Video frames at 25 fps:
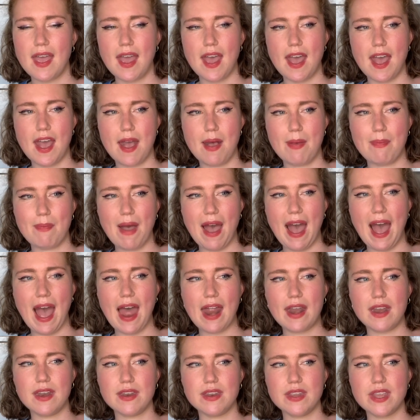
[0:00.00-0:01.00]

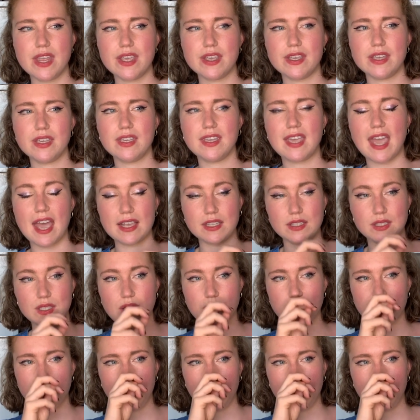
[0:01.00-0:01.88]
And yes, yeah,